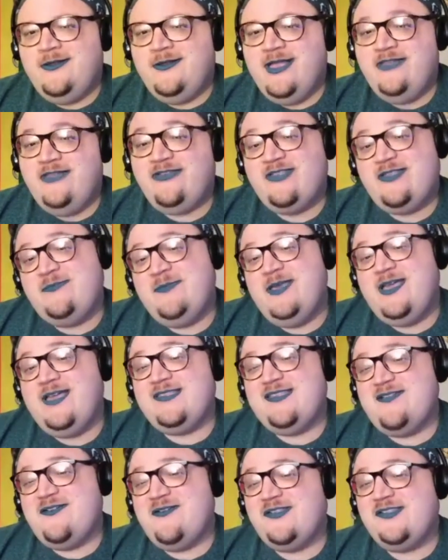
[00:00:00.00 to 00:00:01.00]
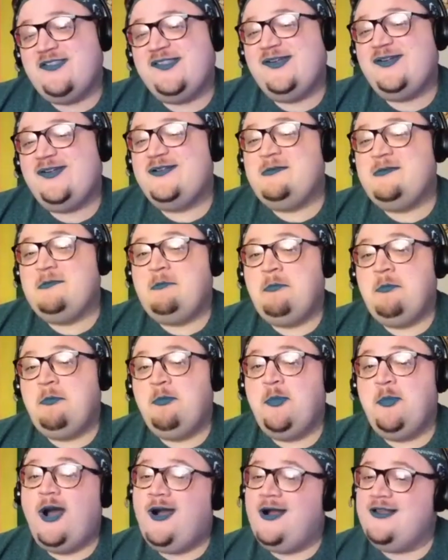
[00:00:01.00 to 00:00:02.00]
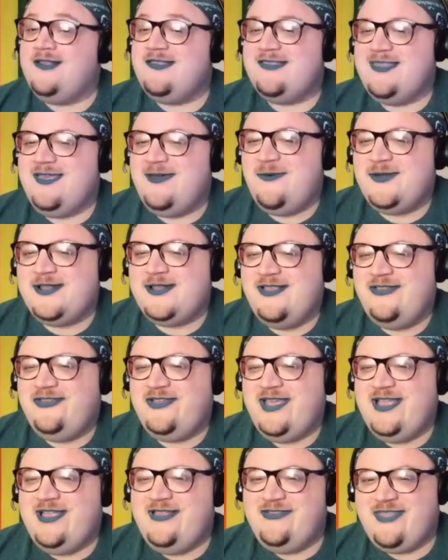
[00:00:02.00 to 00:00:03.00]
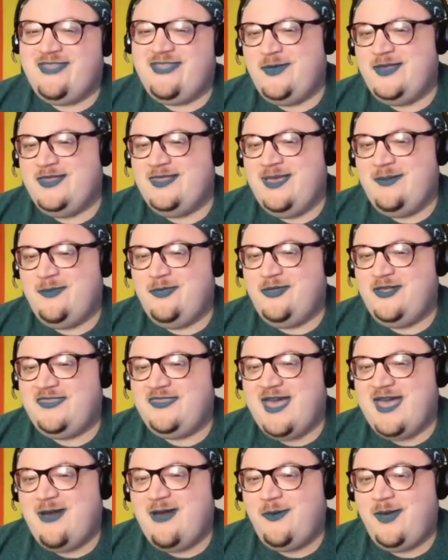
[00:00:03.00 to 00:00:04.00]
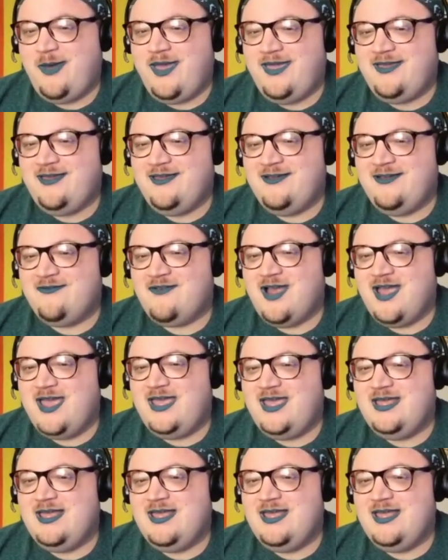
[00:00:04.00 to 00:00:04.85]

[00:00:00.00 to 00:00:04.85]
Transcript: It's just because there are certain parts they want to change that we label it that way, right?